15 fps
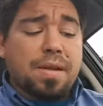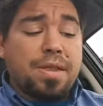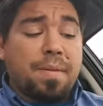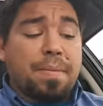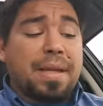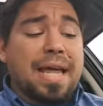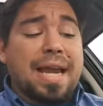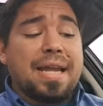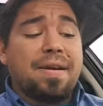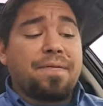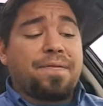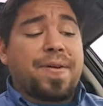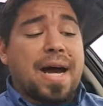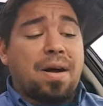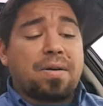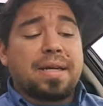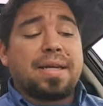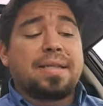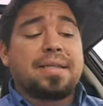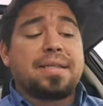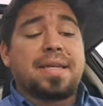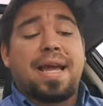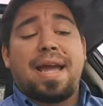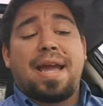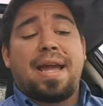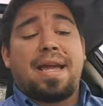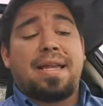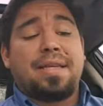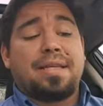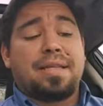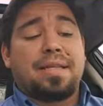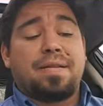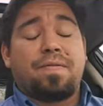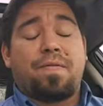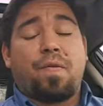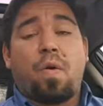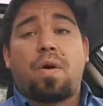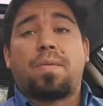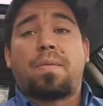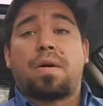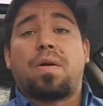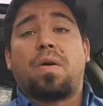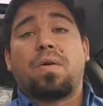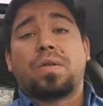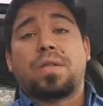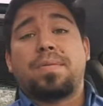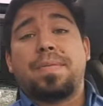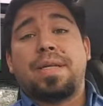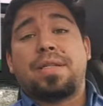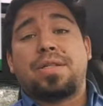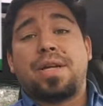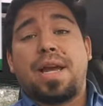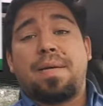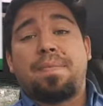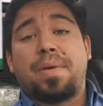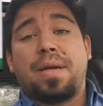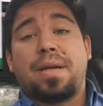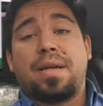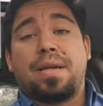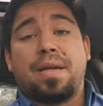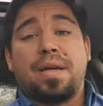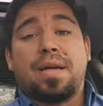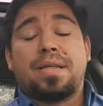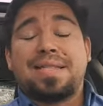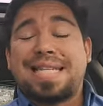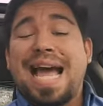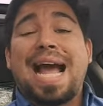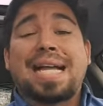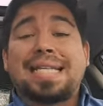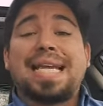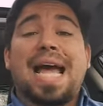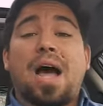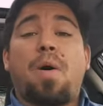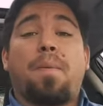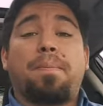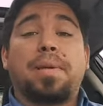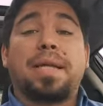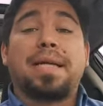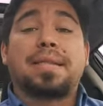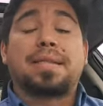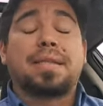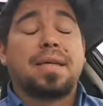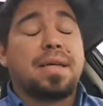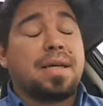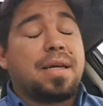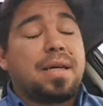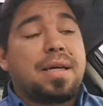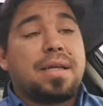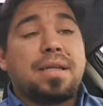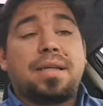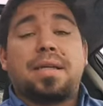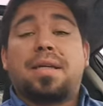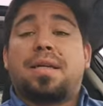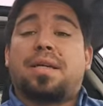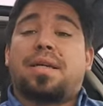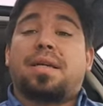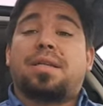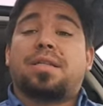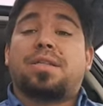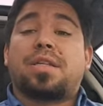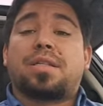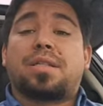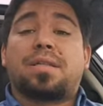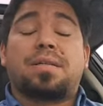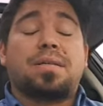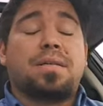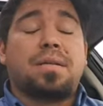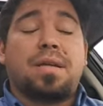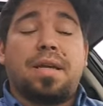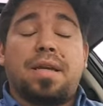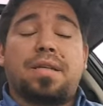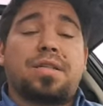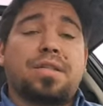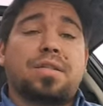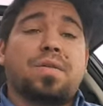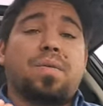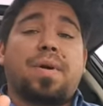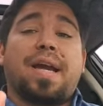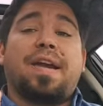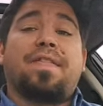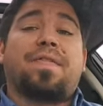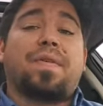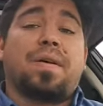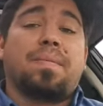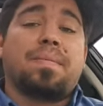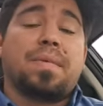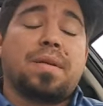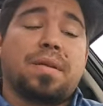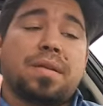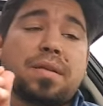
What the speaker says: Millennium Falcons, and former Ultimate Champion Sacktown Blitz, just inches away from